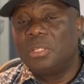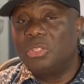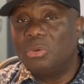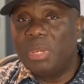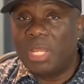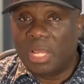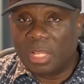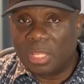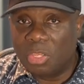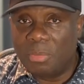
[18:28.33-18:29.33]
you may not
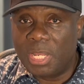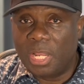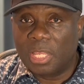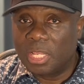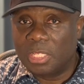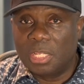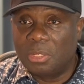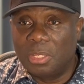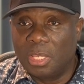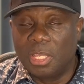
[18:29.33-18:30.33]
you may not get
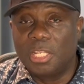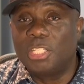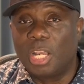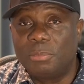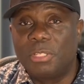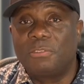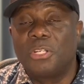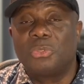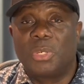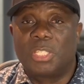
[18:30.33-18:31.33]
any any jobs if
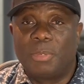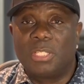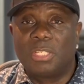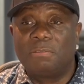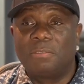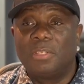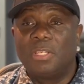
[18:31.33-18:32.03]
you're too expensive